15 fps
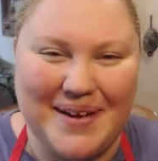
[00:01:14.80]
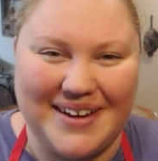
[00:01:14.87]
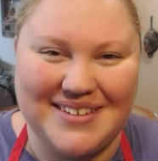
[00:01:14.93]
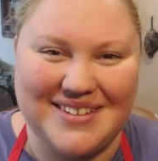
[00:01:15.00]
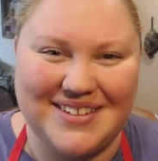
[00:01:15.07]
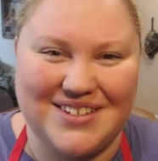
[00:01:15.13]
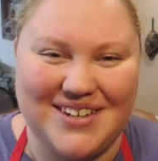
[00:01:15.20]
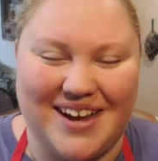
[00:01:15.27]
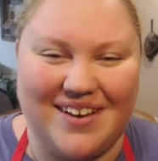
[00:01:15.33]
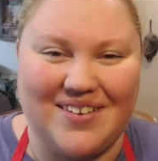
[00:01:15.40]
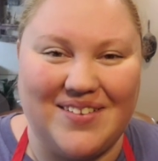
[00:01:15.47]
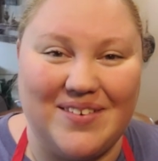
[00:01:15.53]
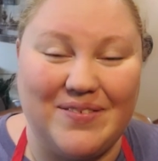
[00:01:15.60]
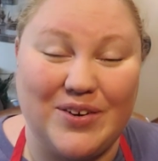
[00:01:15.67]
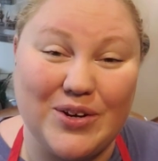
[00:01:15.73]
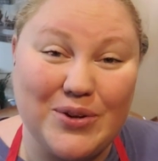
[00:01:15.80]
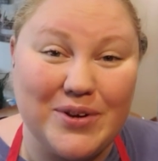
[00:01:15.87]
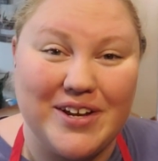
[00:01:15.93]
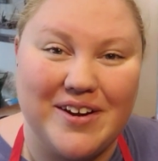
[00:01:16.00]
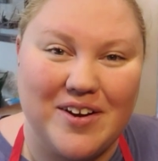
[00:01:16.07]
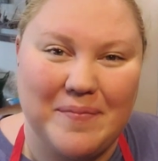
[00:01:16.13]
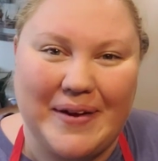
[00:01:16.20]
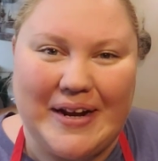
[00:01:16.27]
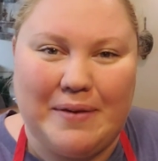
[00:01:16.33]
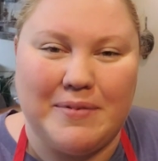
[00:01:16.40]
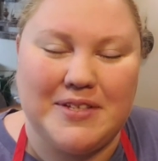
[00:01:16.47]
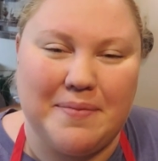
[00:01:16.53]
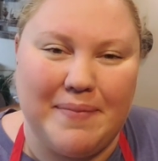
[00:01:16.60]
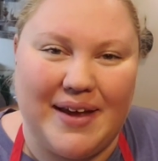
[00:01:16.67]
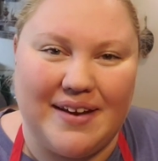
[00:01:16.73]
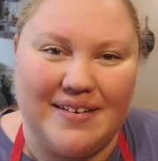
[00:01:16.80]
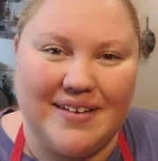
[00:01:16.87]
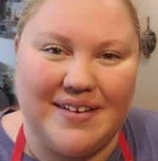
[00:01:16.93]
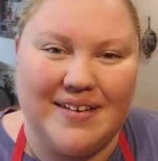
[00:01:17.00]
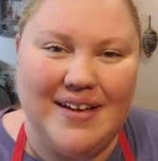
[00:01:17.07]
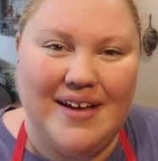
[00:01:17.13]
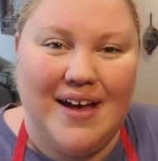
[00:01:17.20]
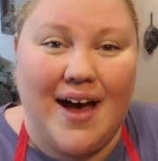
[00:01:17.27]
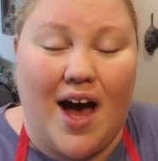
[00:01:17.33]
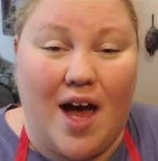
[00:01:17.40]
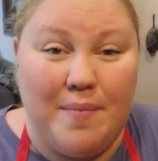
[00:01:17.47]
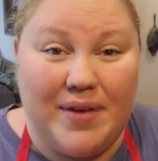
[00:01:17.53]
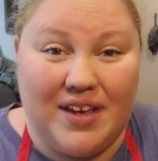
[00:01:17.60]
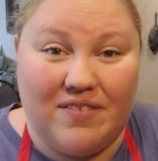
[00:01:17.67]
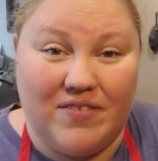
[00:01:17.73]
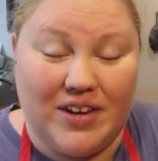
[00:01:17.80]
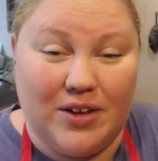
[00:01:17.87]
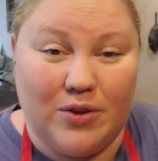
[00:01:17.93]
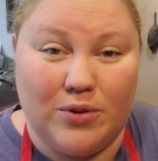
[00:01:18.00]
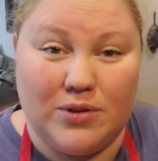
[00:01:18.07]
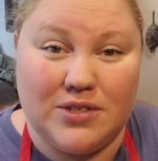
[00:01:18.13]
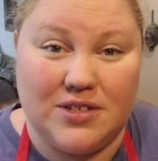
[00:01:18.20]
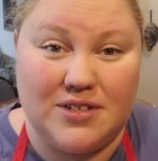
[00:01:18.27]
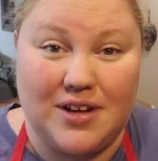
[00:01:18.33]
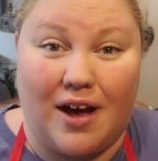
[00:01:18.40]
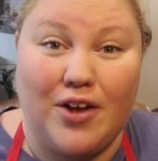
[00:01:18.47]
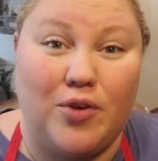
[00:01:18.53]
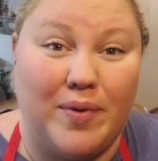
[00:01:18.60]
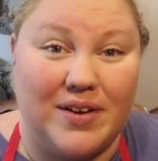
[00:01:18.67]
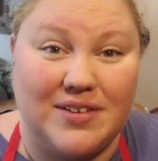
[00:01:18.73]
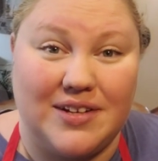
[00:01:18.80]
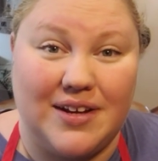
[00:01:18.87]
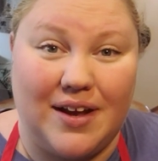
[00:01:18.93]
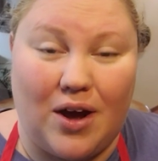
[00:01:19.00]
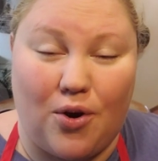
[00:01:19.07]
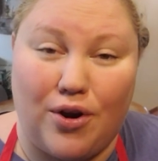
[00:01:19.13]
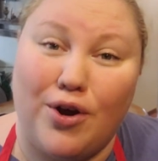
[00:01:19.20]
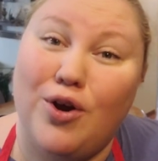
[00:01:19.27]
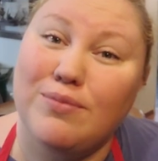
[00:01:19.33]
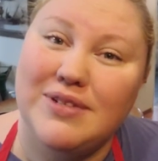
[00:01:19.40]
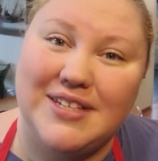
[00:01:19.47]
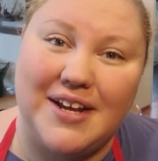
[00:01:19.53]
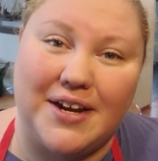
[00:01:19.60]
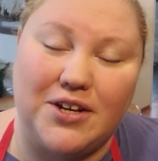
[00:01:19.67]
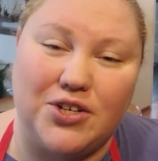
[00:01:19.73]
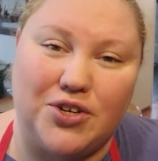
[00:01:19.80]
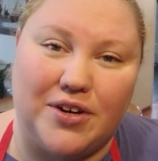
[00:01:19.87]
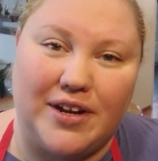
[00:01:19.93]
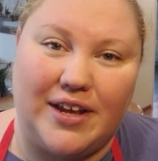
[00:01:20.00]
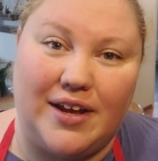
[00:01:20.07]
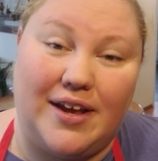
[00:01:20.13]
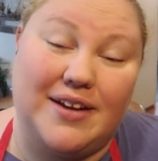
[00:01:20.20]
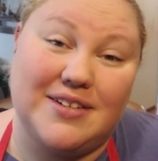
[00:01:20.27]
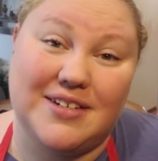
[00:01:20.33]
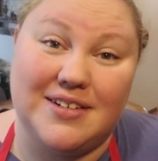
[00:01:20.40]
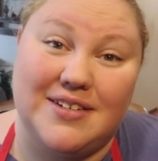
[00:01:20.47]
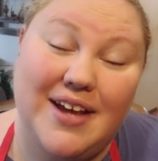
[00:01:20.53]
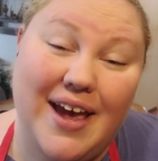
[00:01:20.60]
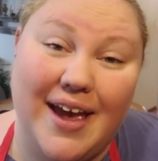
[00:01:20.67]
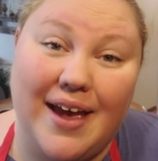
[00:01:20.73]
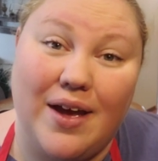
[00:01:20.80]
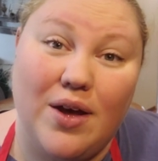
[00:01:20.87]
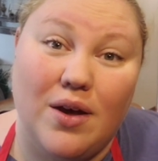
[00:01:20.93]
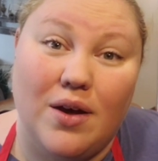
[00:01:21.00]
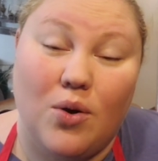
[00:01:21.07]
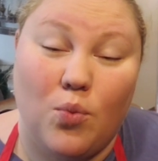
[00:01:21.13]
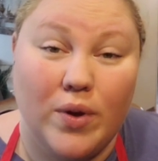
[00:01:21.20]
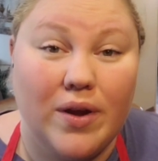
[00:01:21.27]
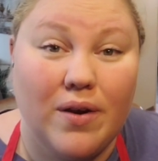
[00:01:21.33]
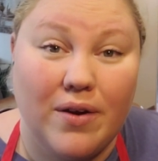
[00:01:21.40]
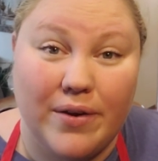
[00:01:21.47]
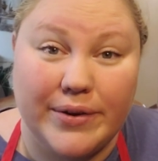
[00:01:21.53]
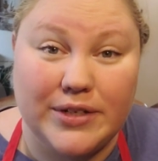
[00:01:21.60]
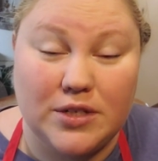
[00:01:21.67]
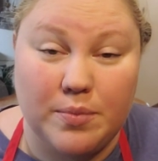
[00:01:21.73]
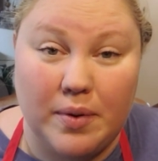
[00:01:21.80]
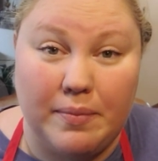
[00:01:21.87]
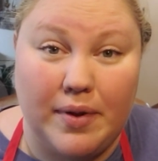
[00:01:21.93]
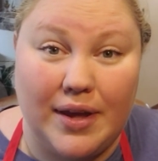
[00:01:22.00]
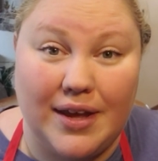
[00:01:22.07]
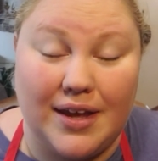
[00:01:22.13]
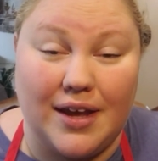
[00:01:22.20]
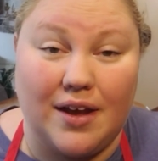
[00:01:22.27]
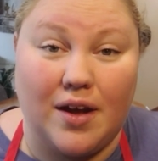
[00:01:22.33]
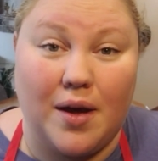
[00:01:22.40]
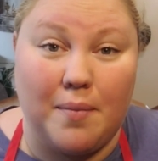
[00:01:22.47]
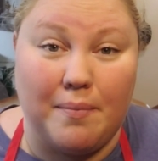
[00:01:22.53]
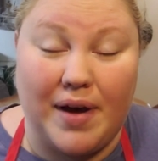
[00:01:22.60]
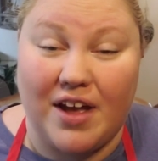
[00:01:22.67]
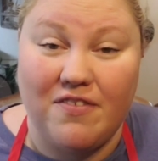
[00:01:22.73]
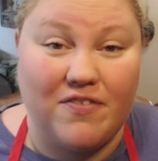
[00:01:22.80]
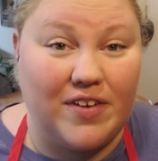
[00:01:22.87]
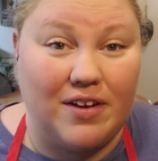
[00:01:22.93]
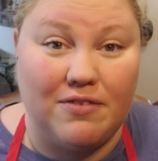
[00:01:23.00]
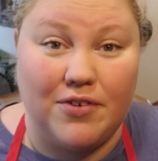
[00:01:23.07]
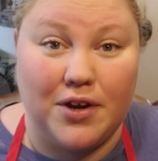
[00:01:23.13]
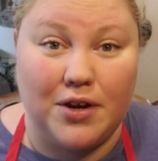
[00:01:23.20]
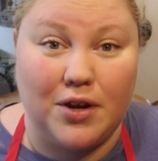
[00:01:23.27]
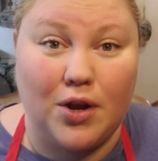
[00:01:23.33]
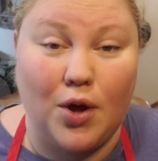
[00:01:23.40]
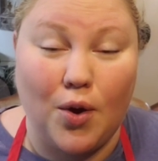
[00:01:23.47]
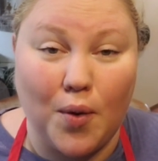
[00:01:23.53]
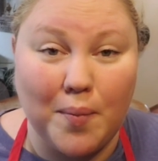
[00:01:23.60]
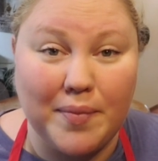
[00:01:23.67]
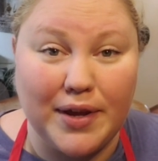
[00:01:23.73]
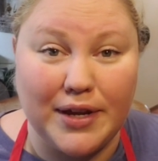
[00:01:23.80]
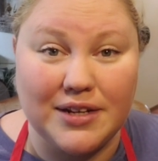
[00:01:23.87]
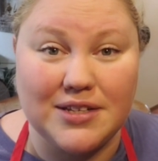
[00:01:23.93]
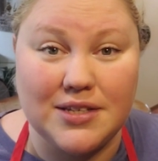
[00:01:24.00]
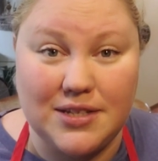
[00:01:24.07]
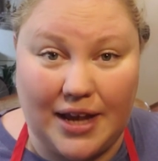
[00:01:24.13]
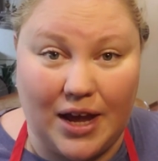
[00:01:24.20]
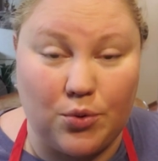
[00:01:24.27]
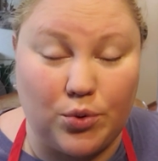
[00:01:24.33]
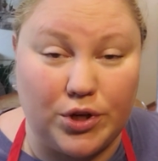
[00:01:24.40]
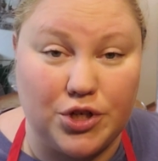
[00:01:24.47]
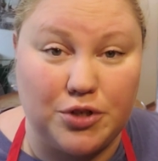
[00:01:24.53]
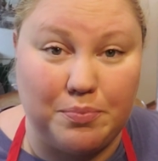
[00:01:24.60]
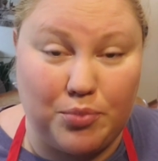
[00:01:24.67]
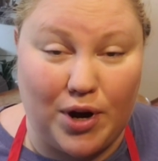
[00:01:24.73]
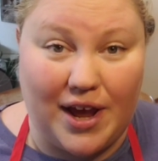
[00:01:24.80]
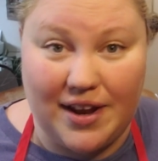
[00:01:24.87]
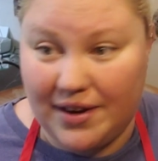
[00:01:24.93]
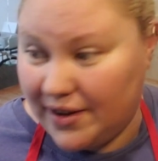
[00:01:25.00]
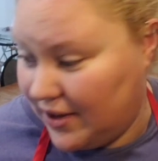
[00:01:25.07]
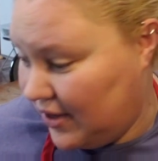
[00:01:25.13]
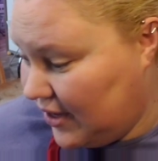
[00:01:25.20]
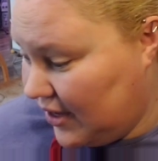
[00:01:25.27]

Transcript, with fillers: back to the channel. If you're new here, my name is Amanda. I make videos documenting our homesteading journey, and today we are going to be making my favorite homemade sandwich bread.